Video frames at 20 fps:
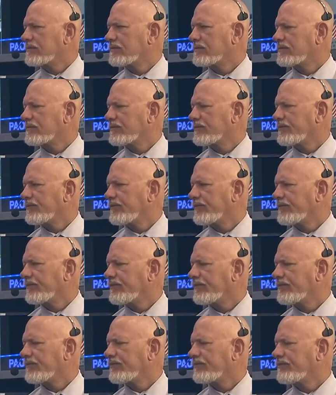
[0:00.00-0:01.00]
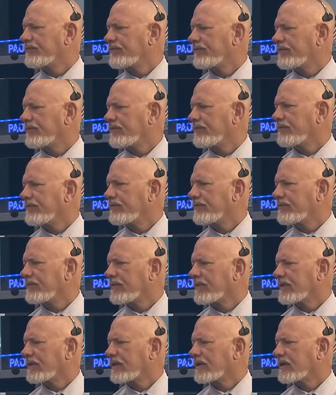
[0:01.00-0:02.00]

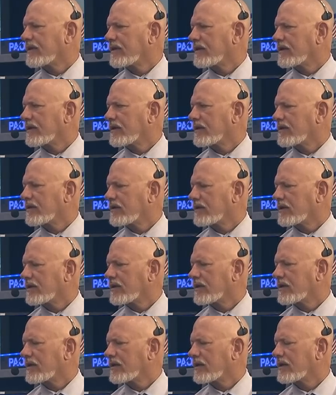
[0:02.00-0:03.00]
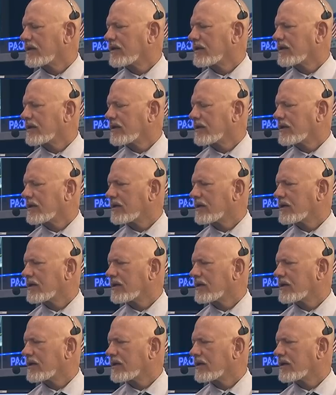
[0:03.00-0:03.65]
This person isn't speaking.